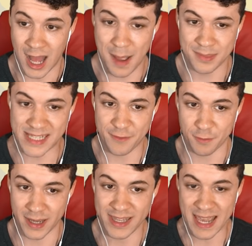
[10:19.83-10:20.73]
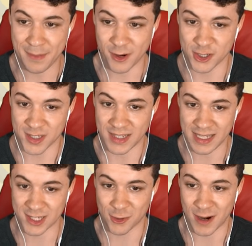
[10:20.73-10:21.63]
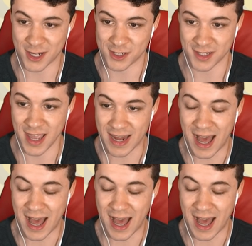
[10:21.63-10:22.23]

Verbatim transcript: I'm saving my game here just in case it crashes again.